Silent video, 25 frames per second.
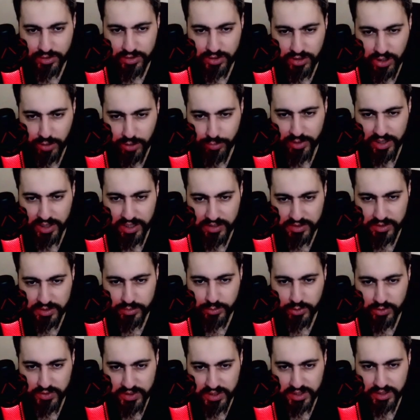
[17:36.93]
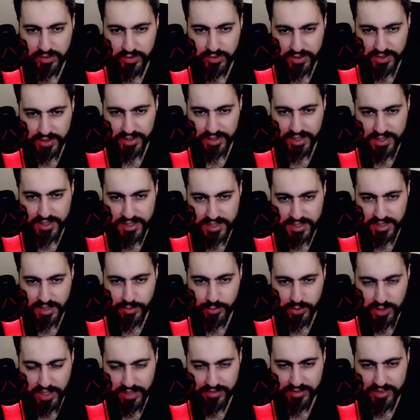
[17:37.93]
to top left. Moving into the next
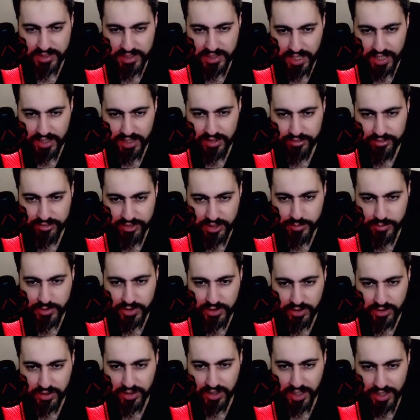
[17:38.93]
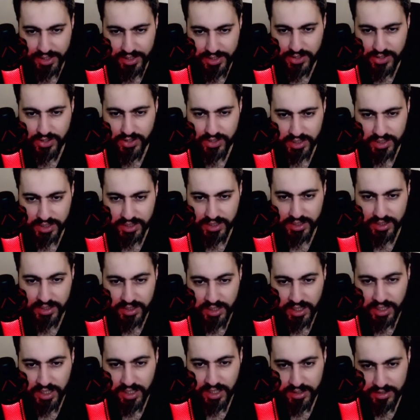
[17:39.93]
game, we have Talonflame into Gliscor again.
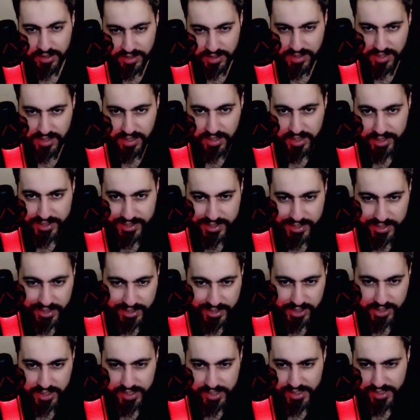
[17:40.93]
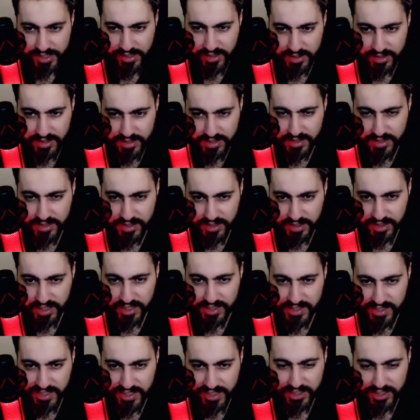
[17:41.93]
This is the Night Slash guy. Is this the
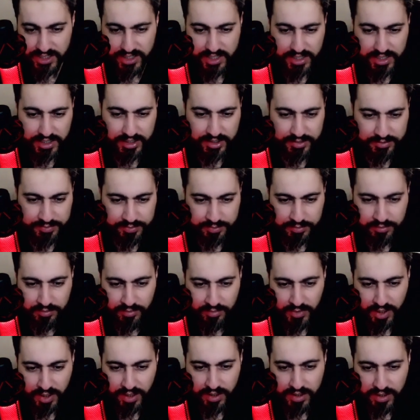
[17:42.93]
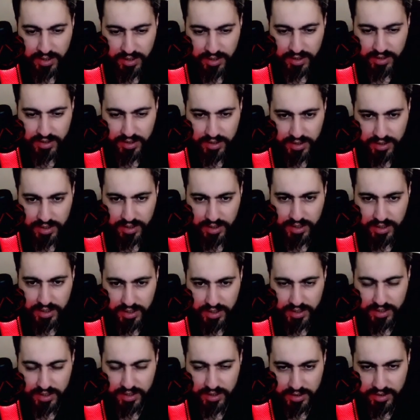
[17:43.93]
Night Slash guy?
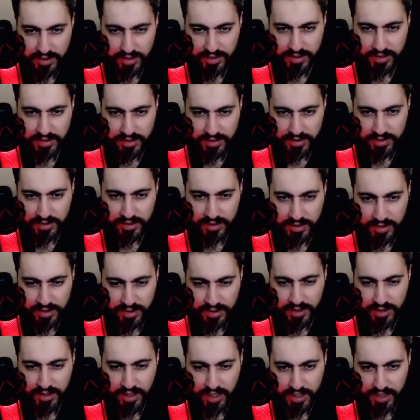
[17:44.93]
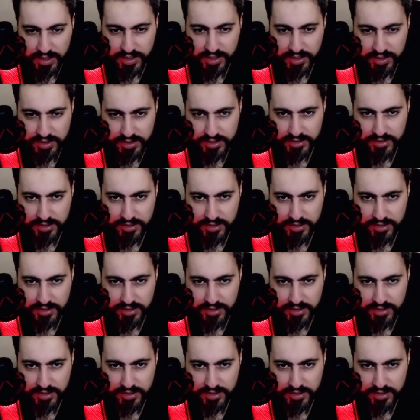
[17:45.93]
I think...